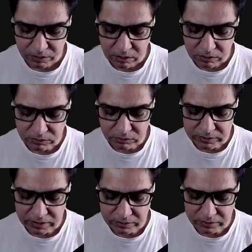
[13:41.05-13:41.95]
So
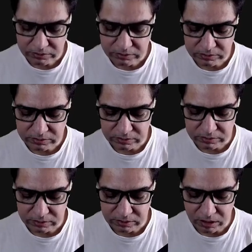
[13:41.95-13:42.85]
that is
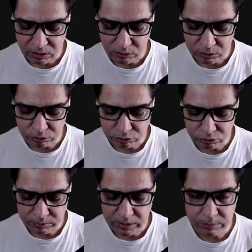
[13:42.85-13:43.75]
how you should
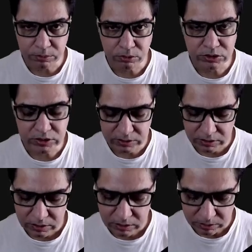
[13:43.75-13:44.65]
be approaching
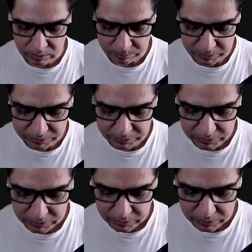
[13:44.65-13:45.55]
bloody
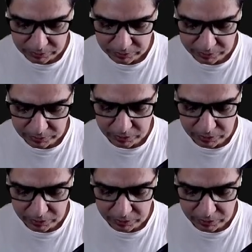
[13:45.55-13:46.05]
diarrhea.